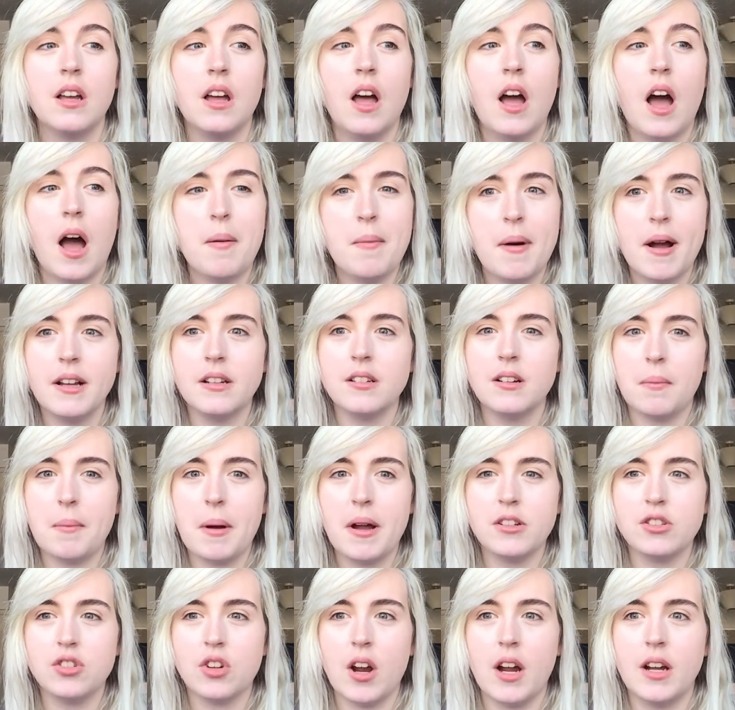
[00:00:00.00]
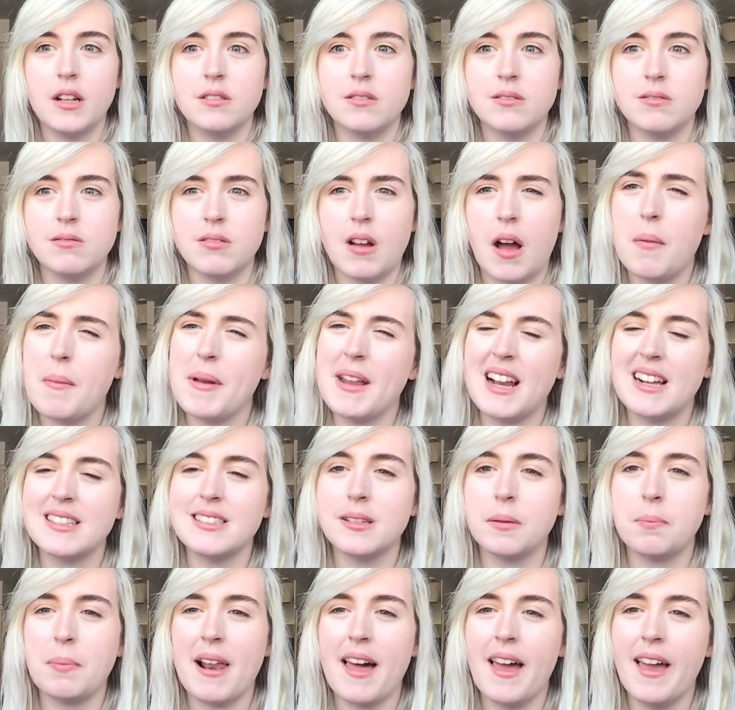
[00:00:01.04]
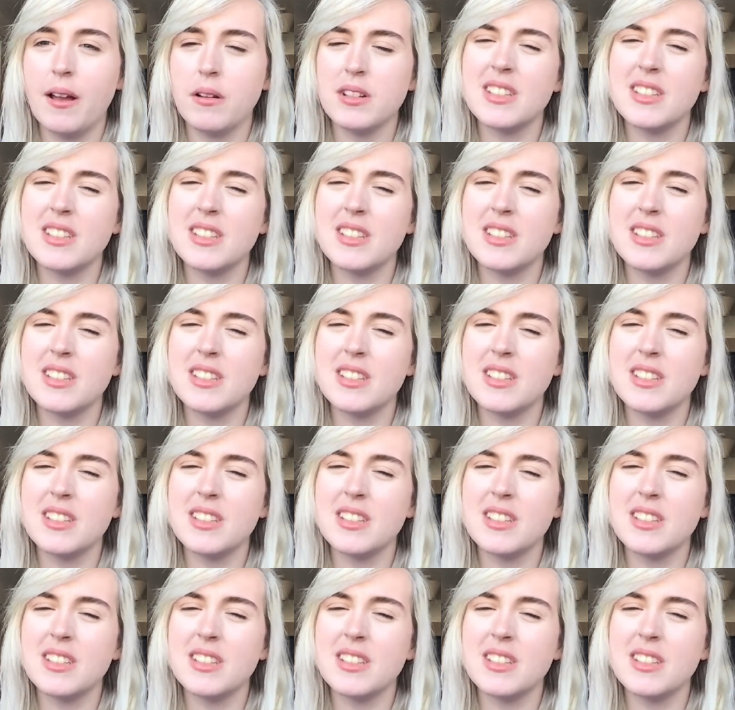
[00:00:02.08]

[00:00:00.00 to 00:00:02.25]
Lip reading: I might try and... I mean, it's a play,